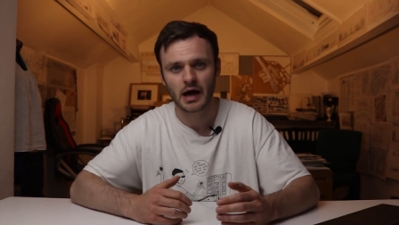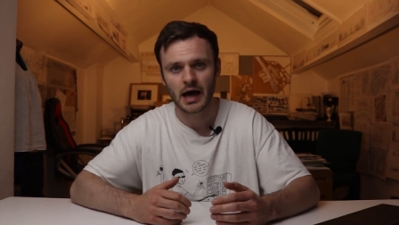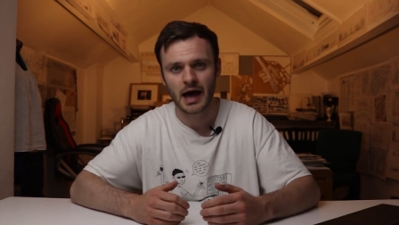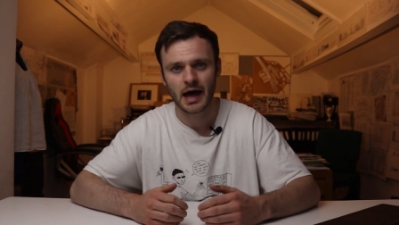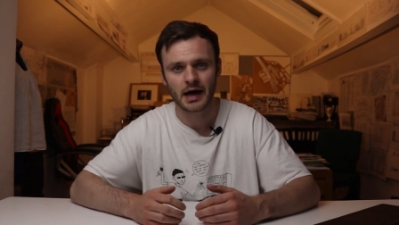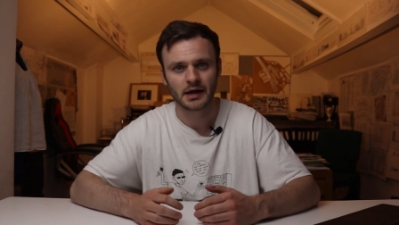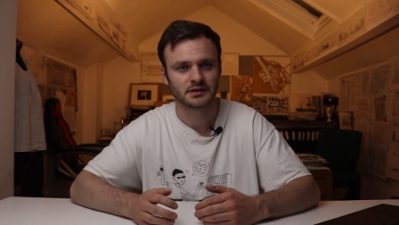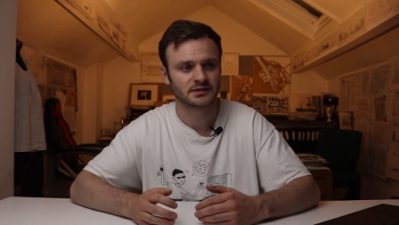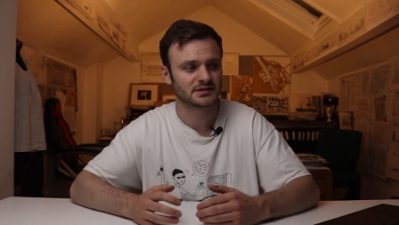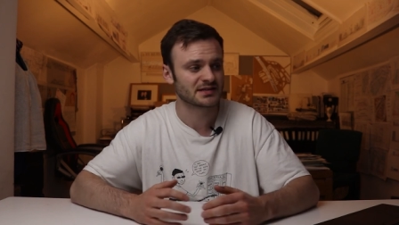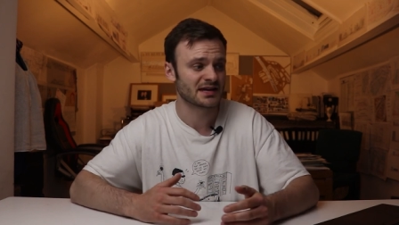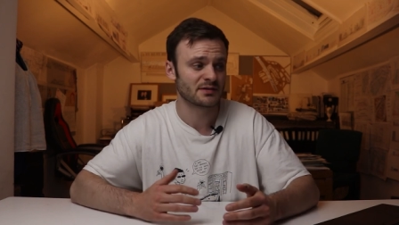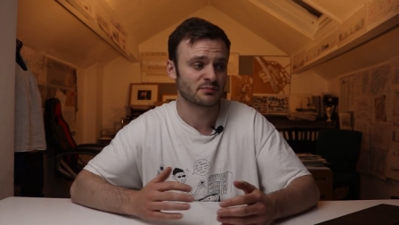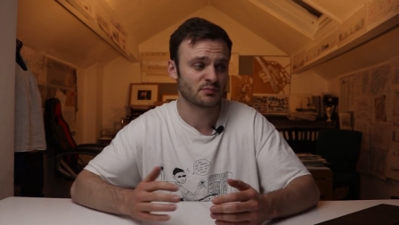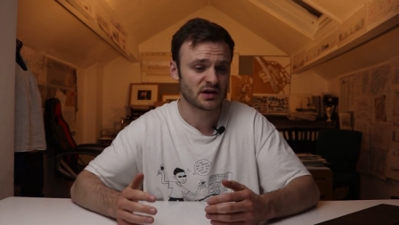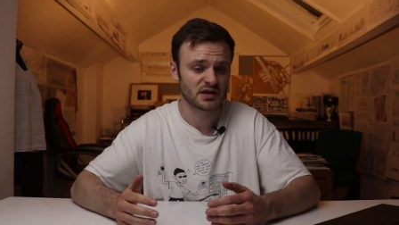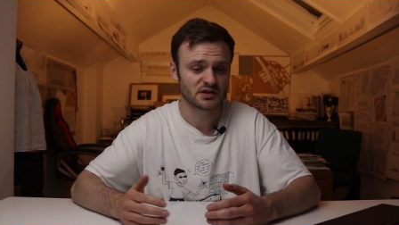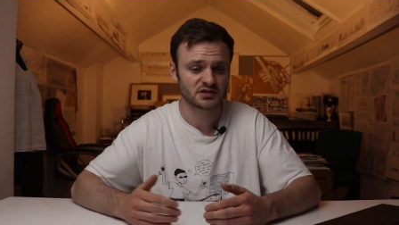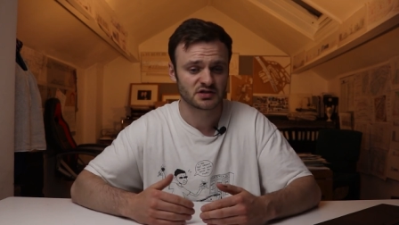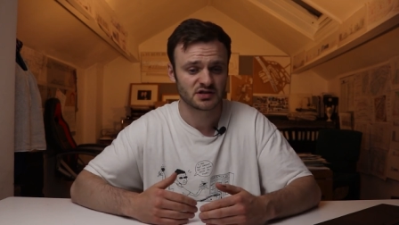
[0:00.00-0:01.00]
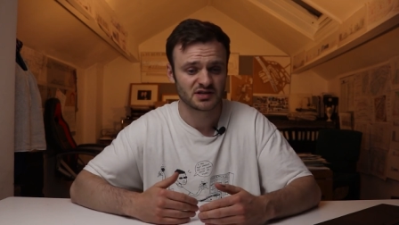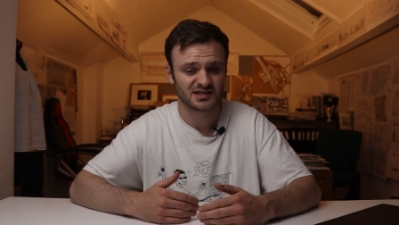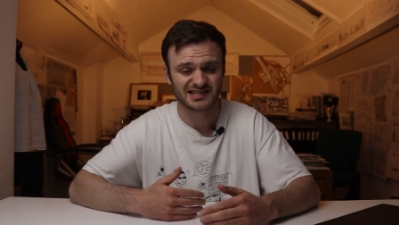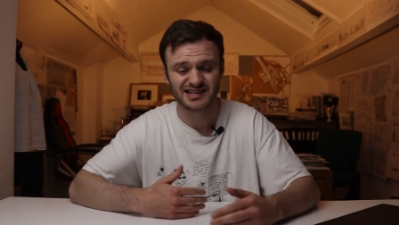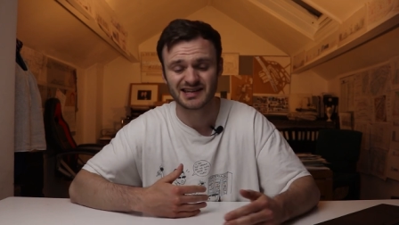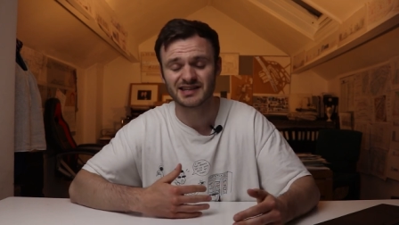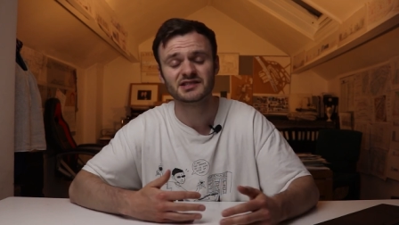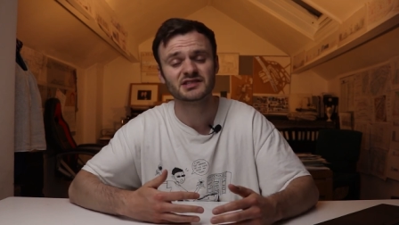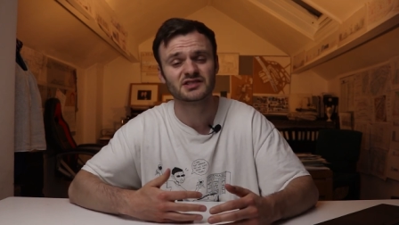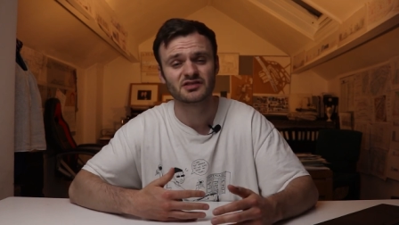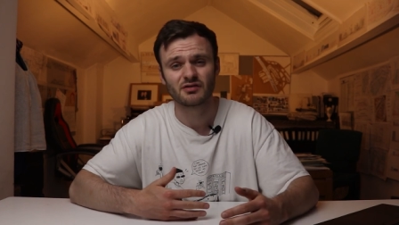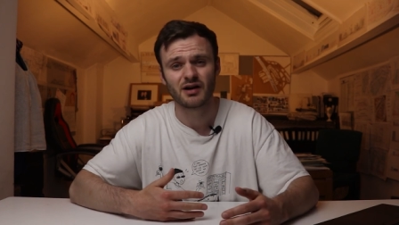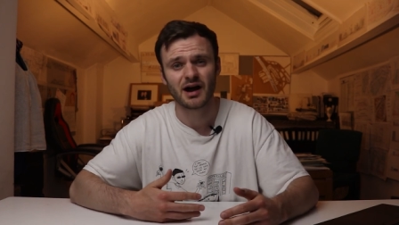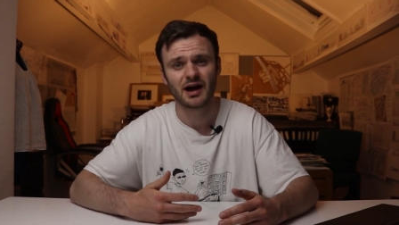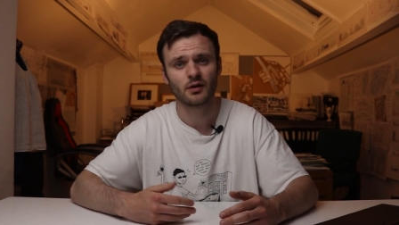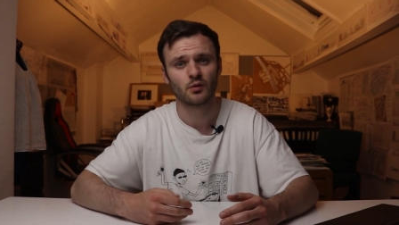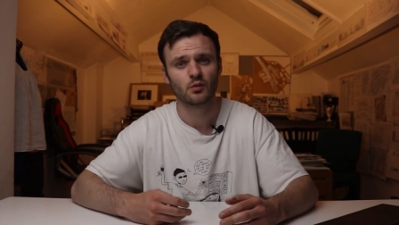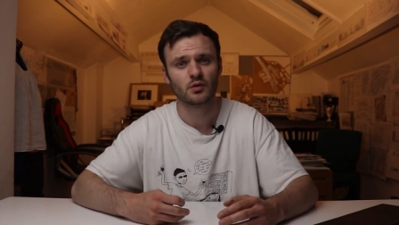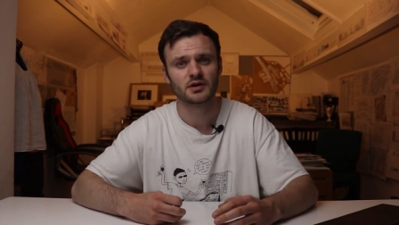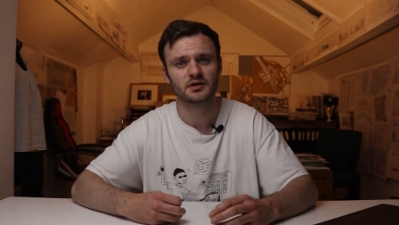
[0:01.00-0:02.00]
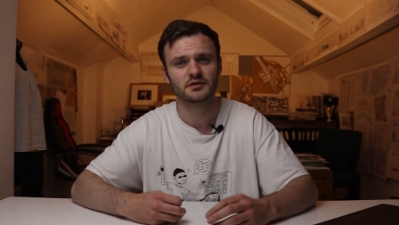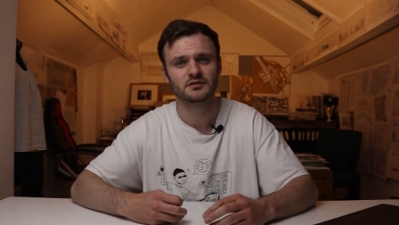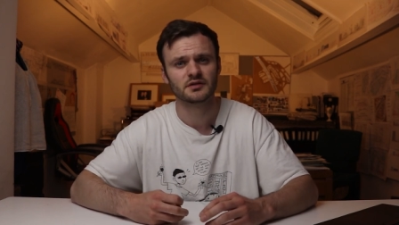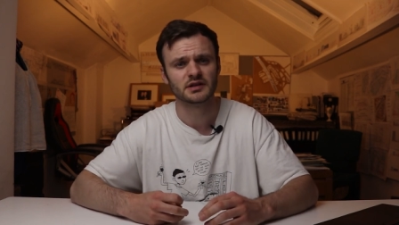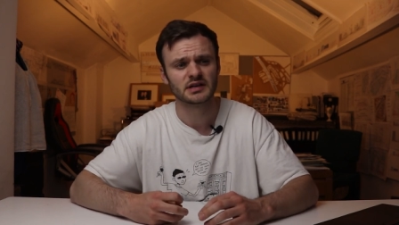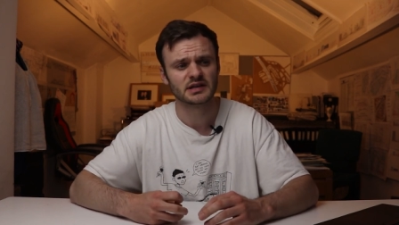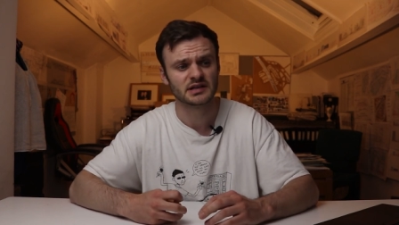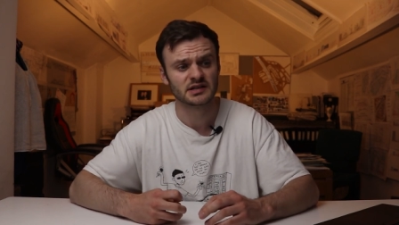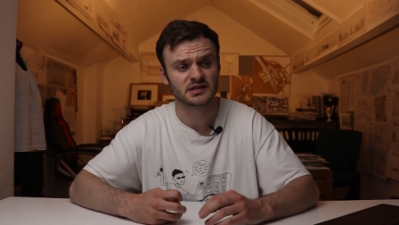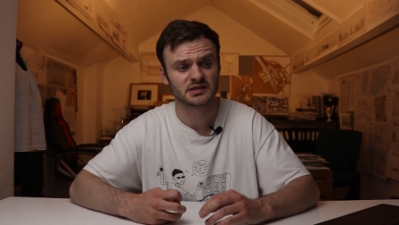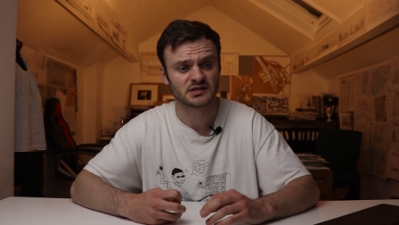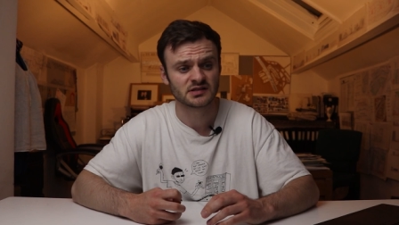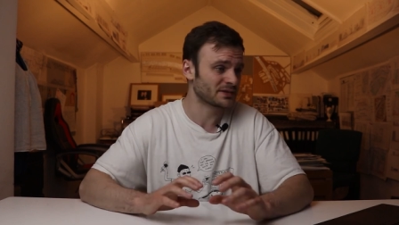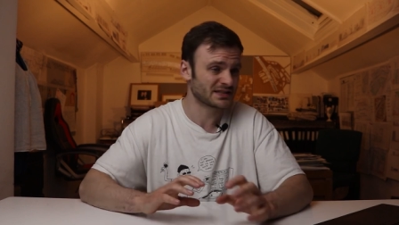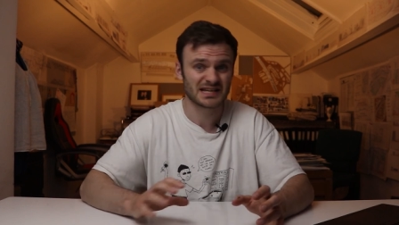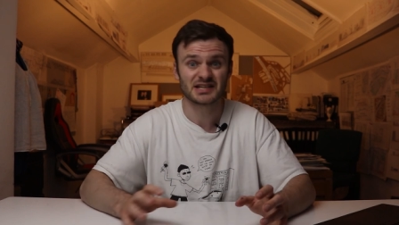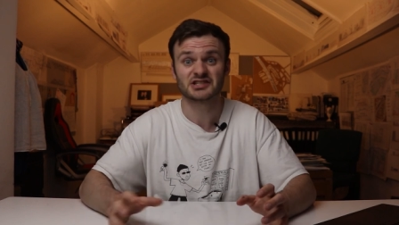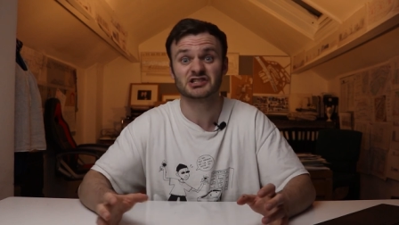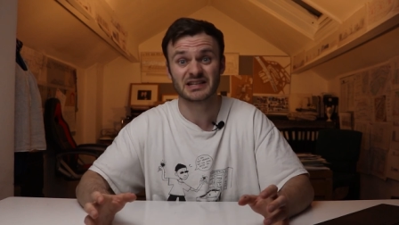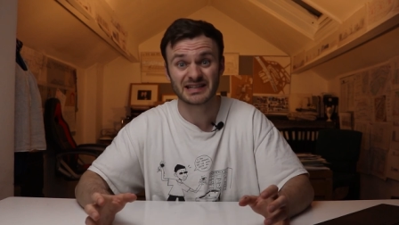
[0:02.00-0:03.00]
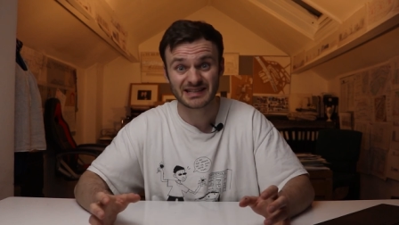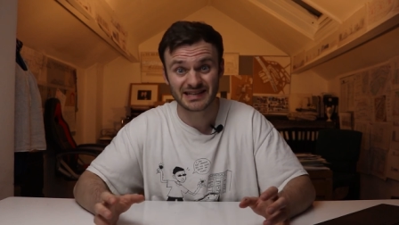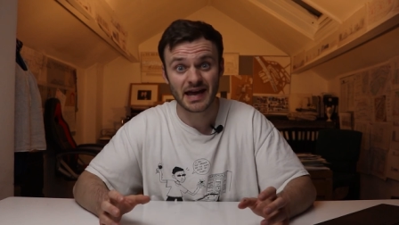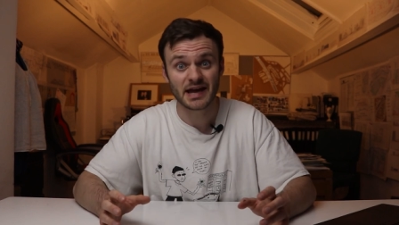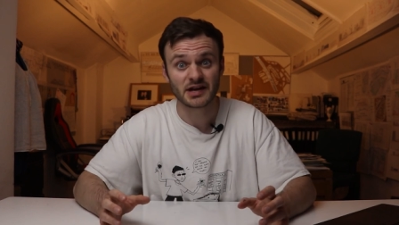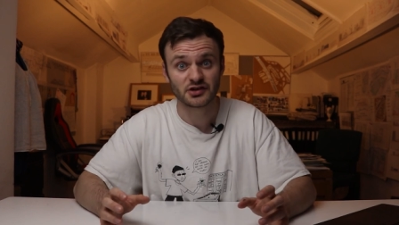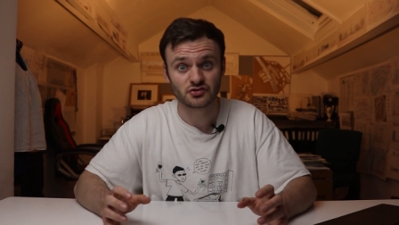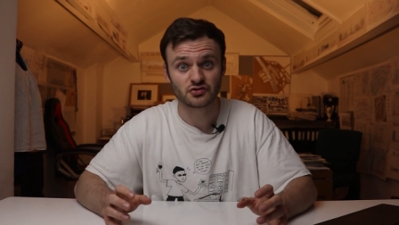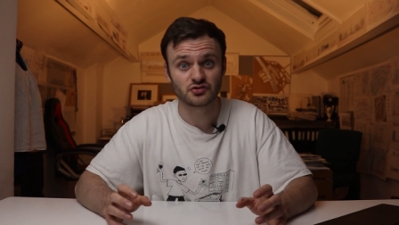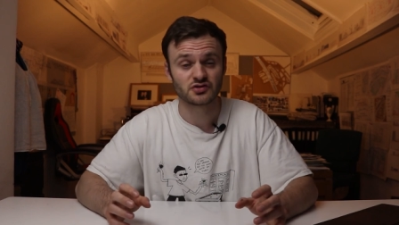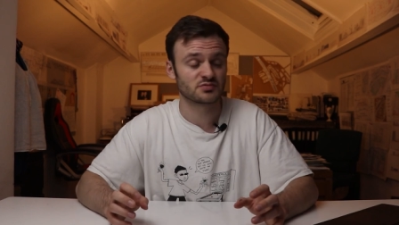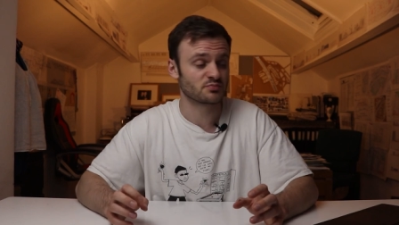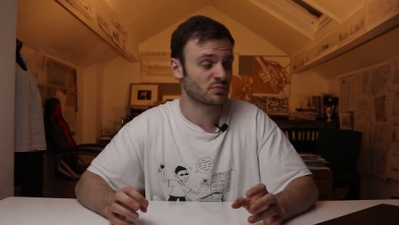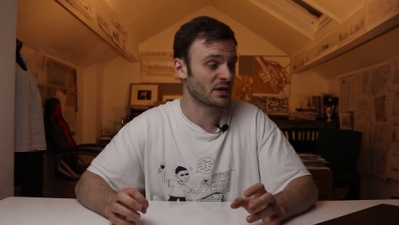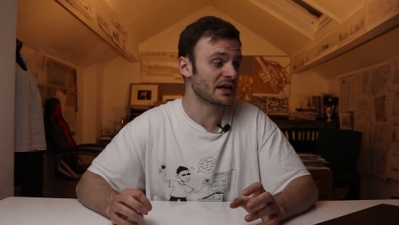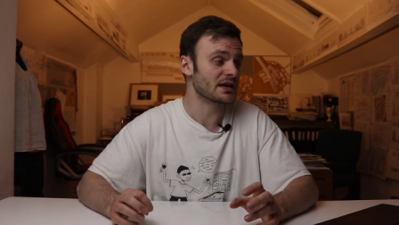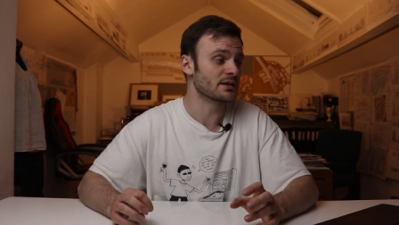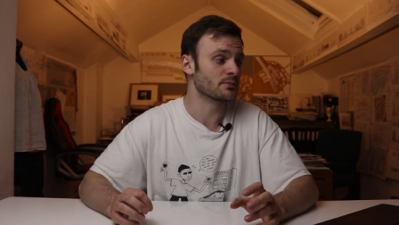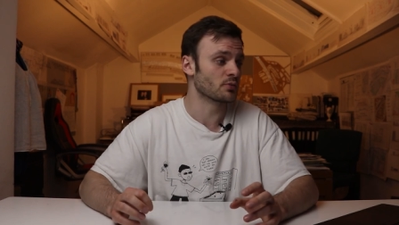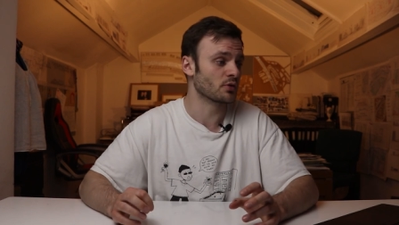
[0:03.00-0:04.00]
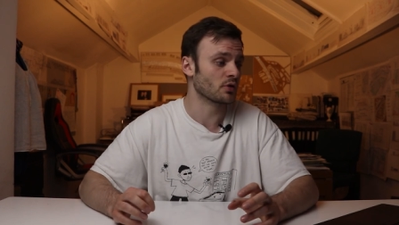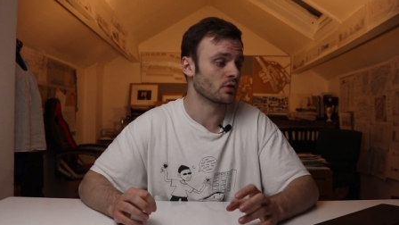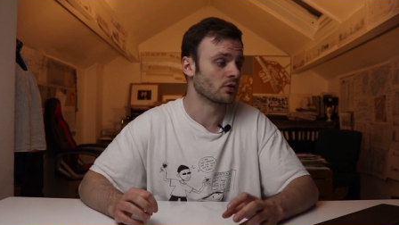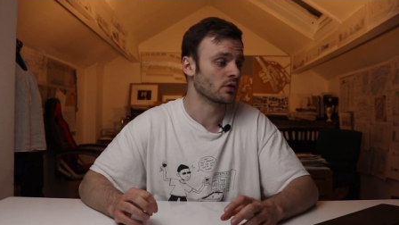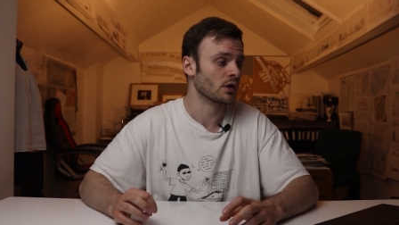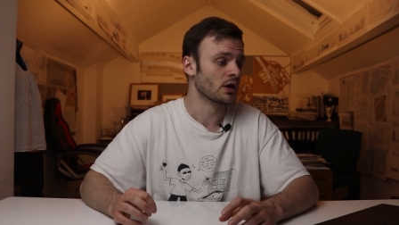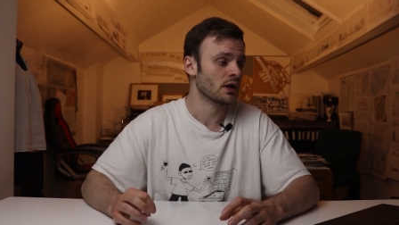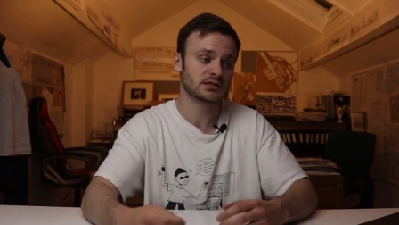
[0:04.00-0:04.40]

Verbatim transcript: and take pictures and interact with these potentially dangerous people.